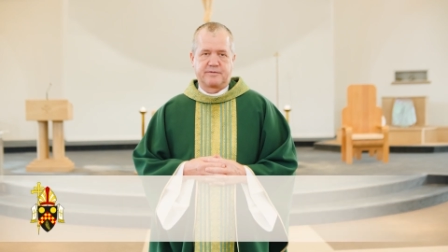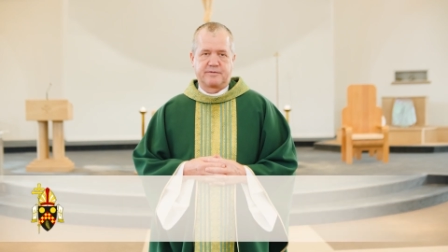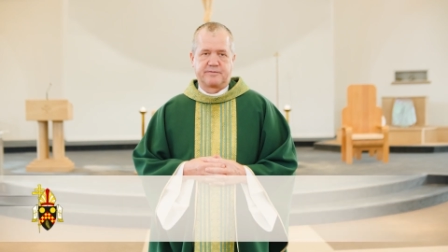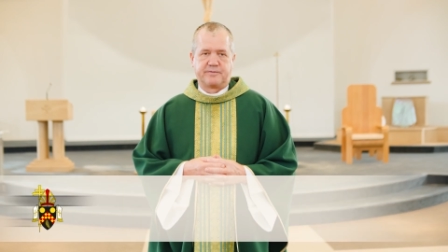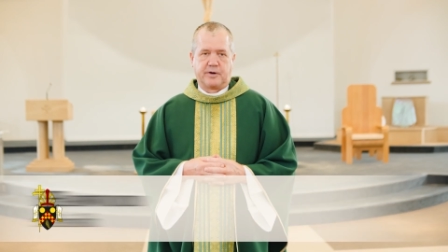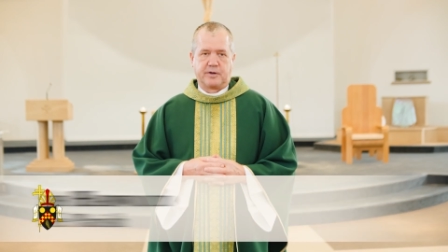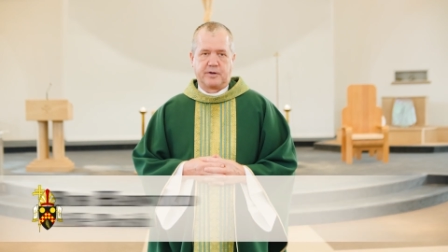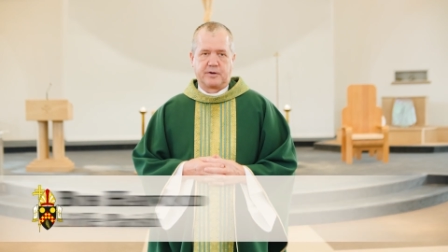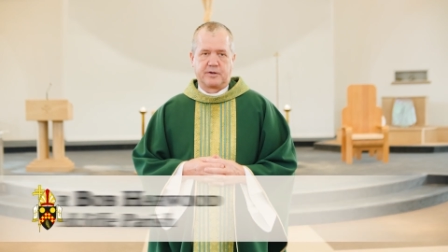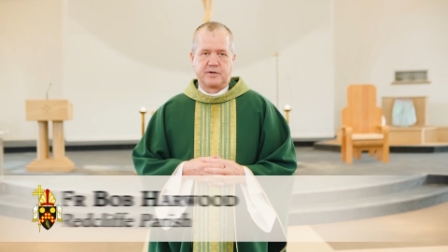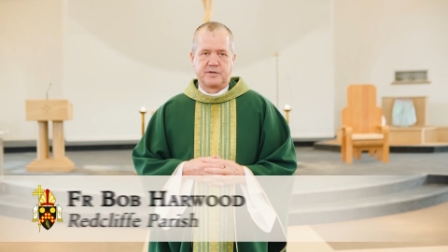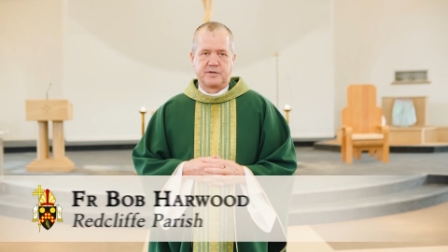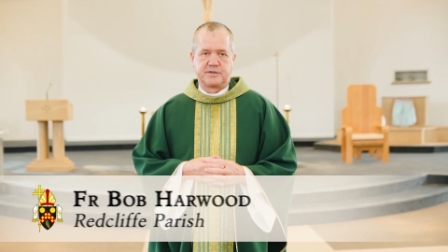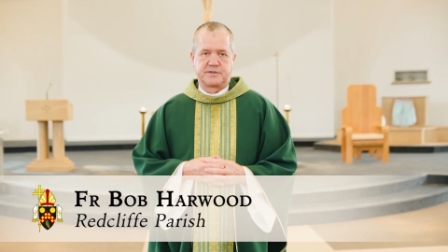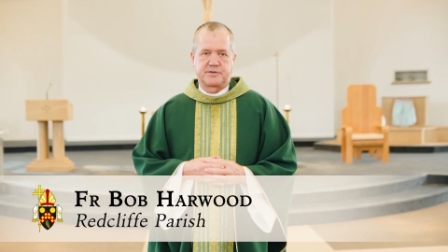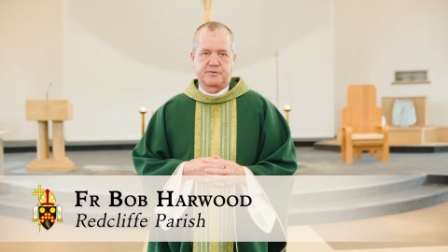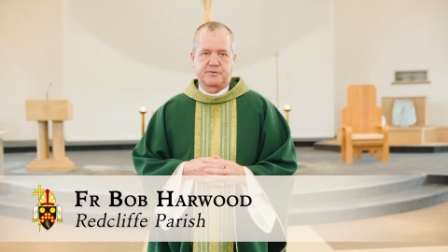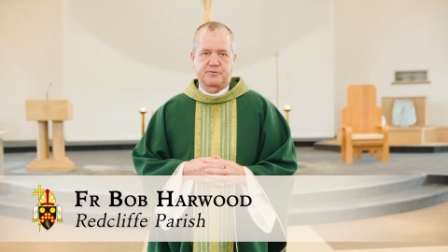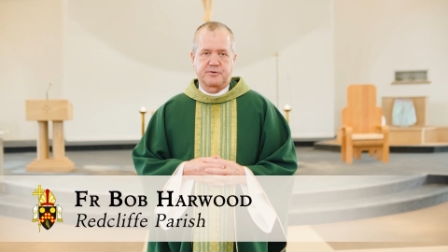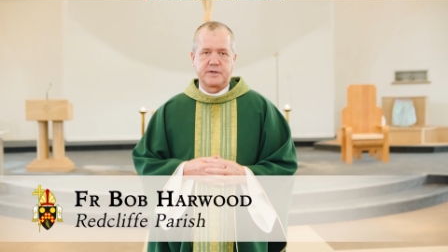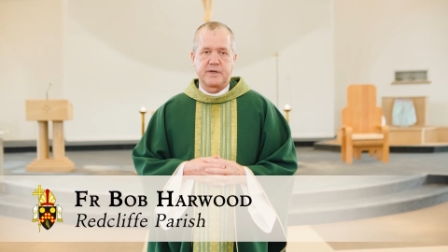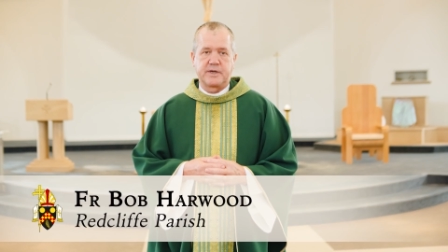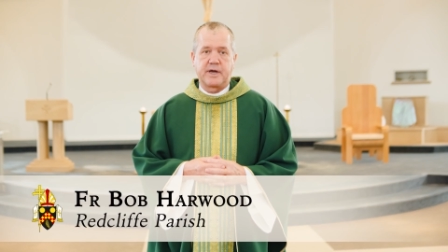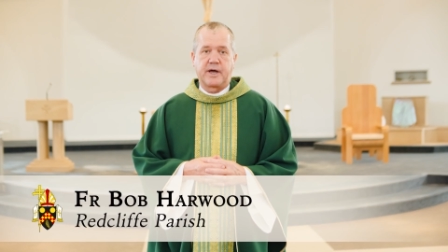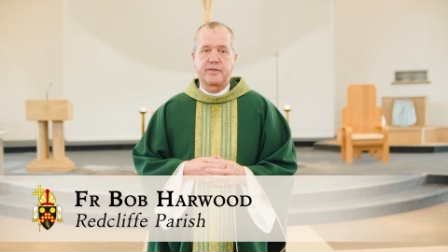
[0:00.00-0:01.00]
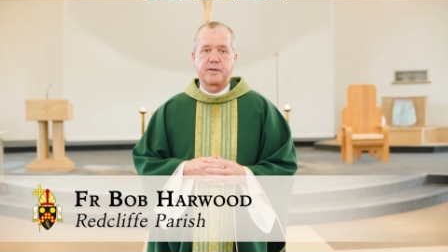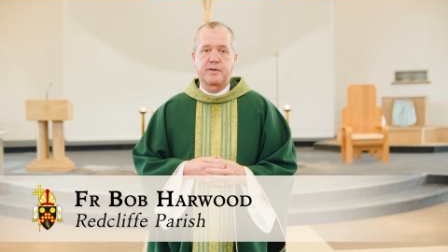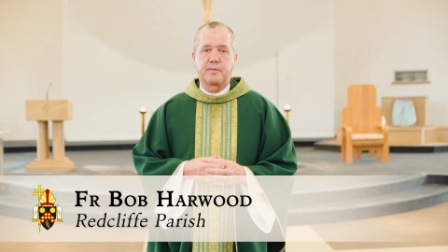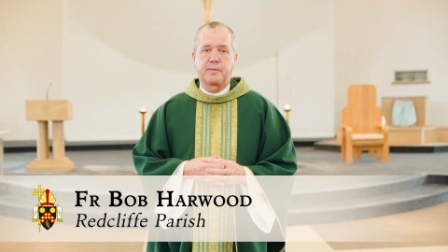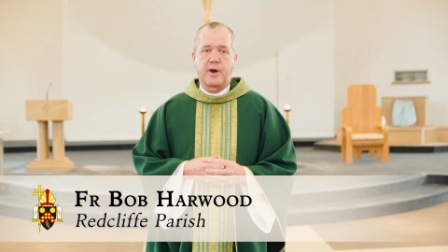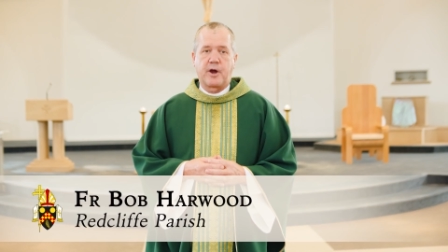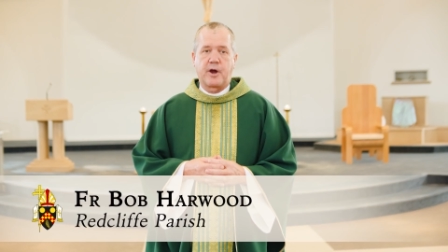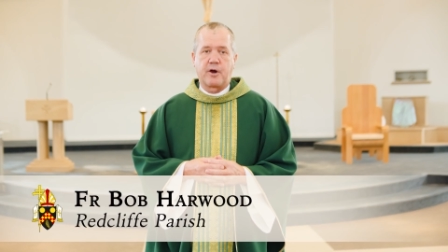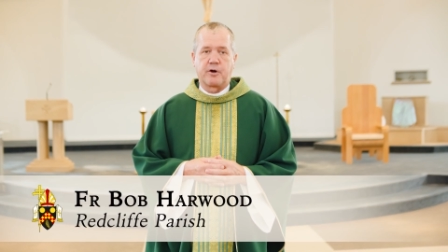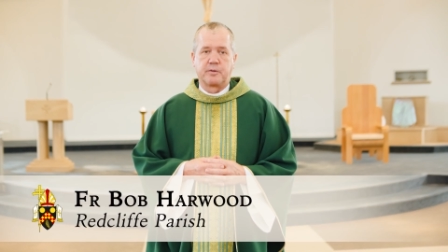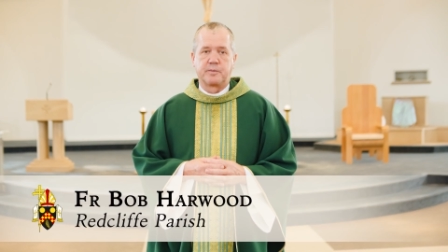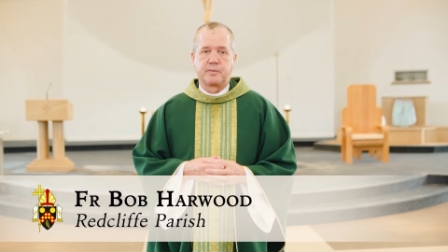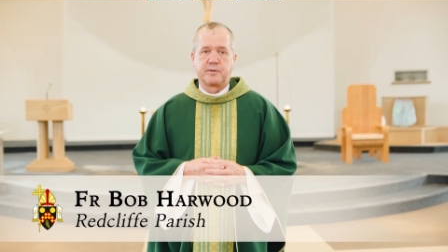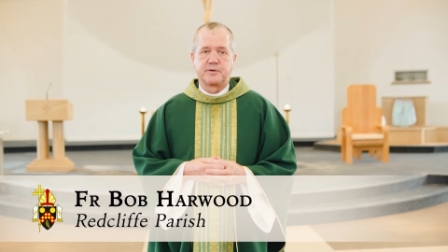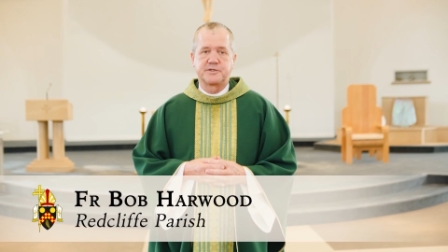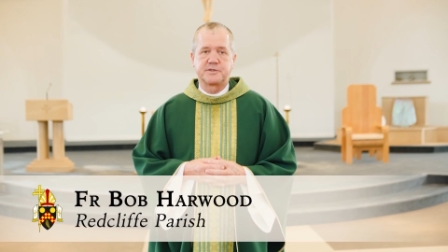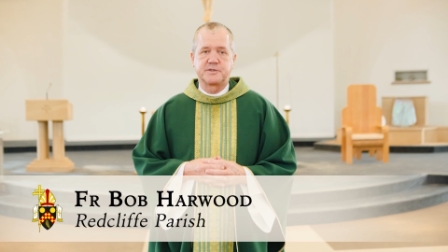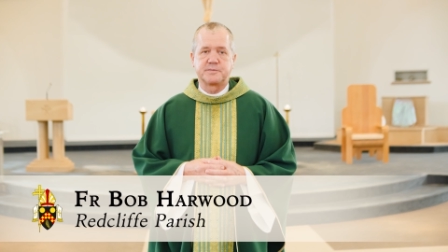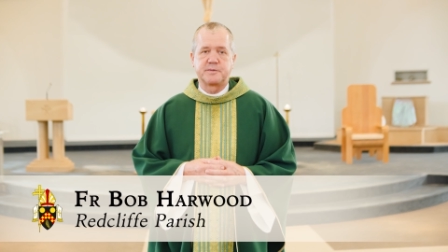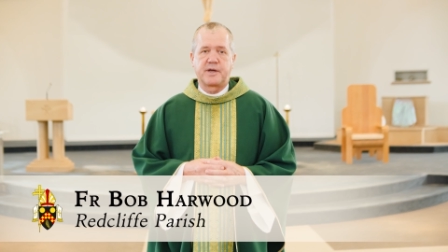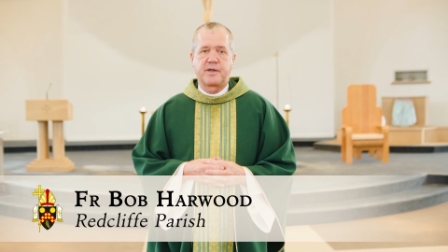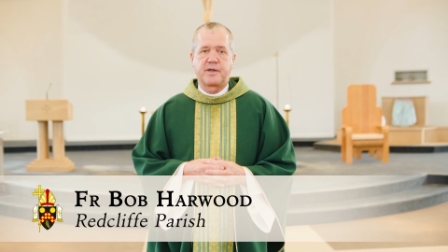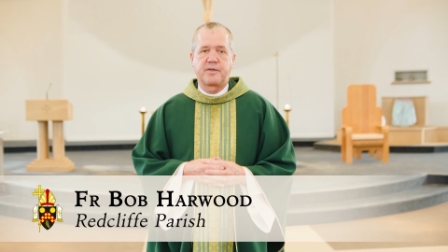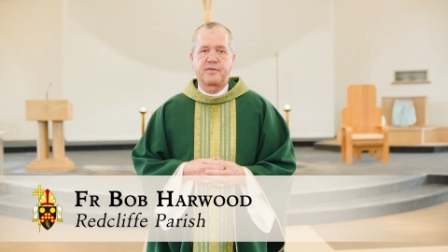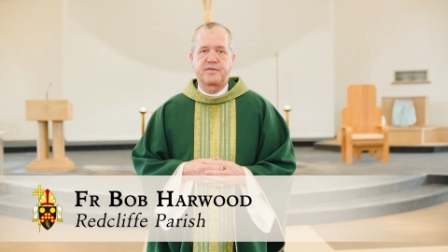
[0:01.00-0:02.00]
follows three other parables
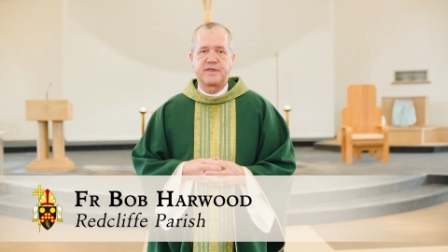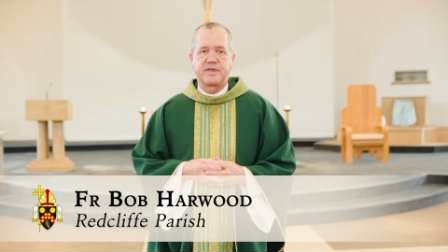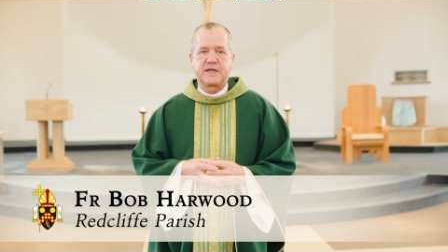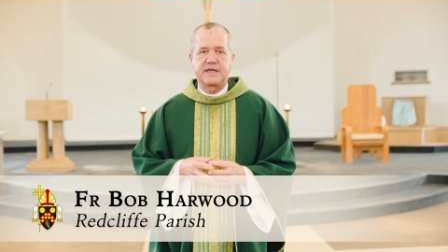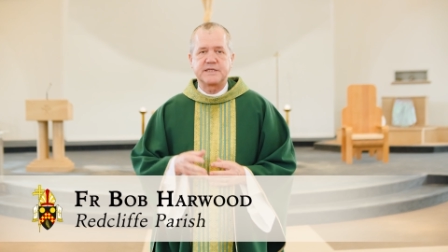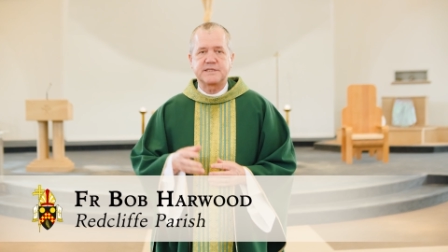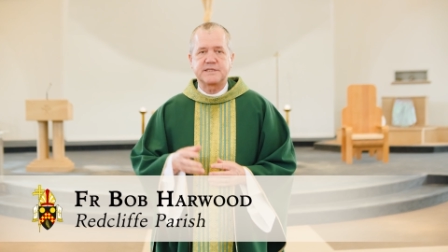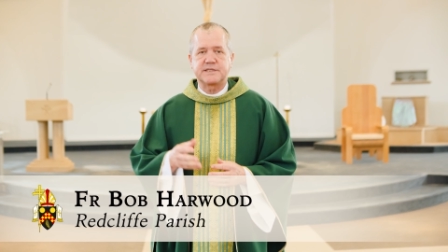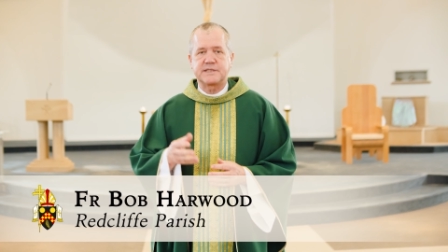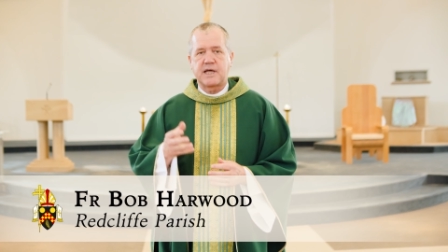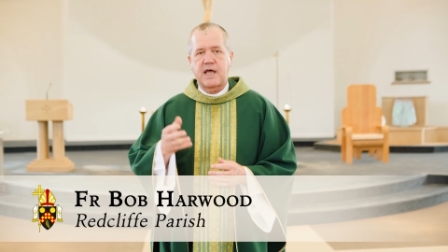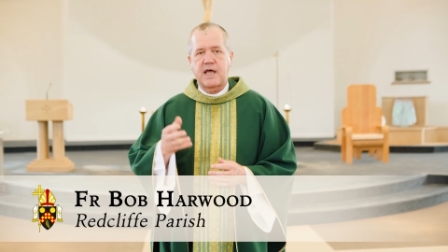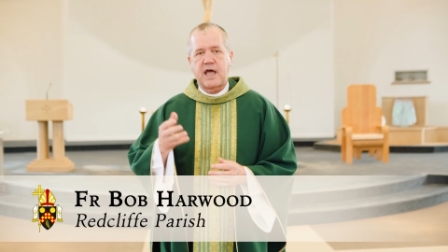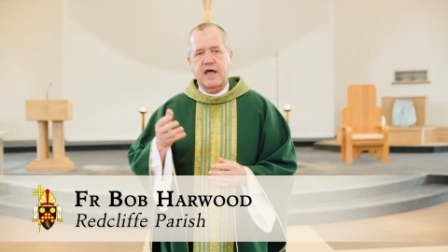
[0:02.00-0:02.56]
about things